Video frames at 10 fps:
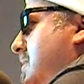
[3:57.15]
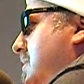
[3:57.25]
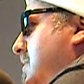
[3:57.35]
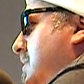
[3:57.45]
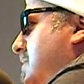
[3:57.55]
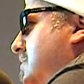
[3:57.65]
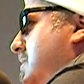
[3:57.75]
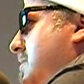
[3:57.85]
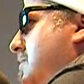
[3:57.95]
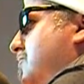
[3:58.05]

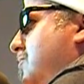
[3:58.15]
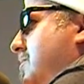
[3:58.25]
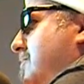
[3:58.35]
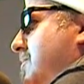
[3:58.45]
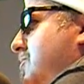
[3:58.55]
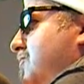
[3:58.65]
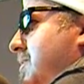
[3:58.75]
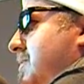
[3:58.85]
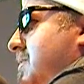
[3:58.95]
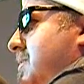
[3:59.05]
and we're going to be
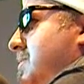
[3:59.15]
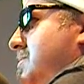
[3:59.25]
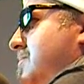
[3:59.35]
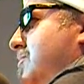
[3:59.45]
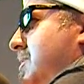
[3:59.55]
doing some